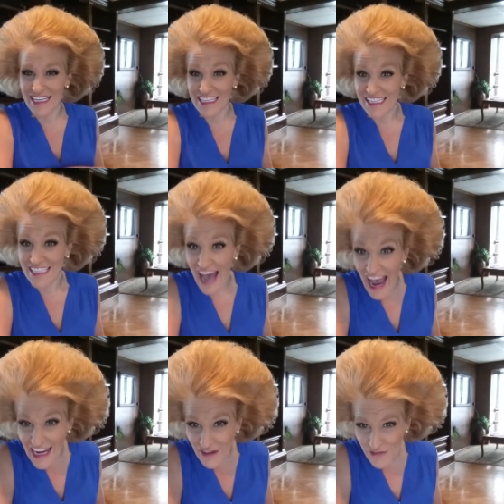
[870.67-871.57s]

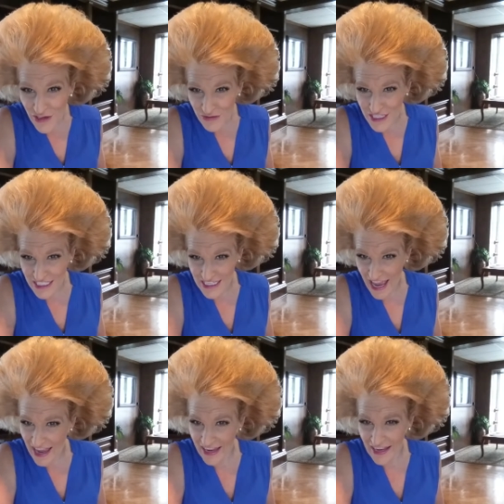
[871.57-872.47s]
inside of you
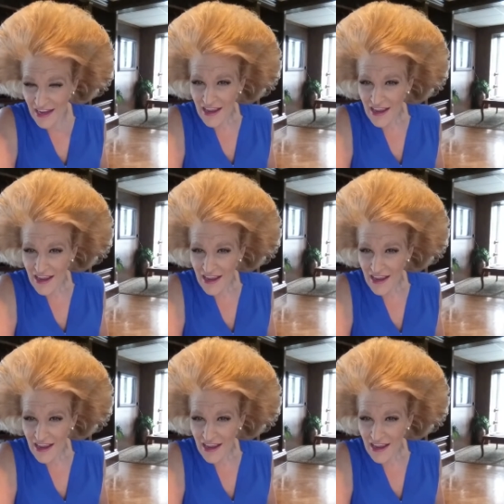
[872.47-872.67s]
today